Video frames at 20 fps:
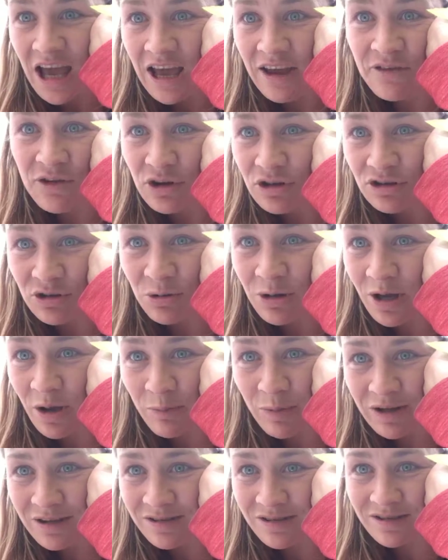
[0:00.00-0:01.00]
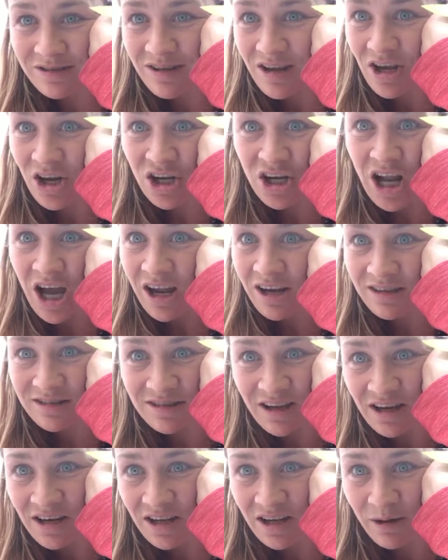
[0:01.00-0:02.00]
if you're doing a business that you're not
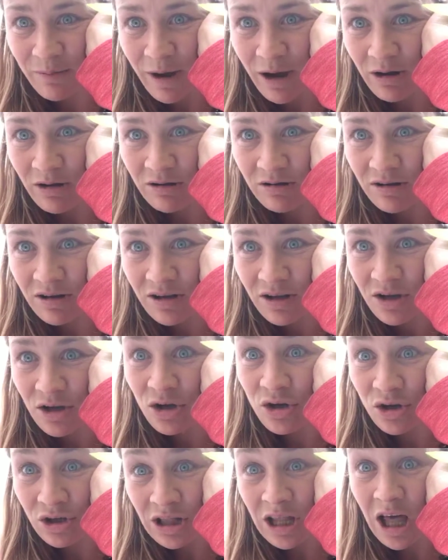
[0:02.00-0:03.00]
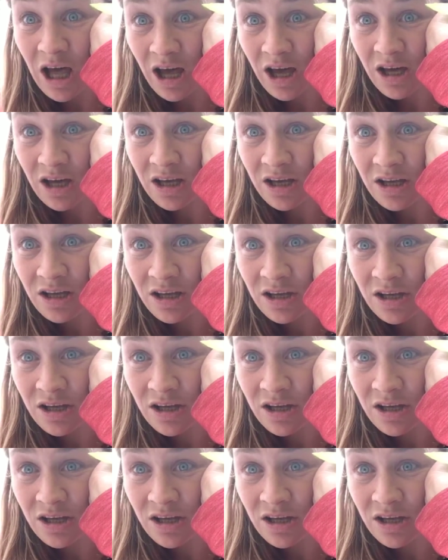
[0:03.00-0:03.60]
excited about, good luck.